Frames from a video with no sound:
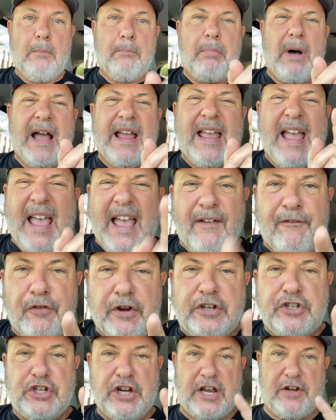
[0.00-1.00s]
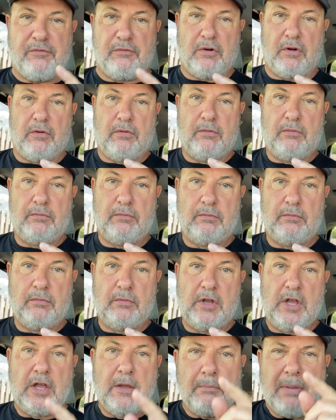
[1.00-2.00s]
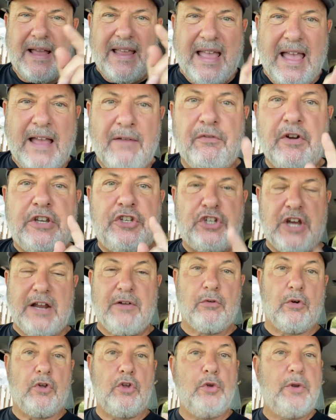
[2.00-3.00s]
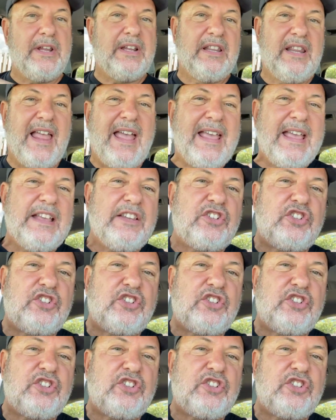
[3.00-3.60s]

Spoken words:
By every general. By every general who didn't lay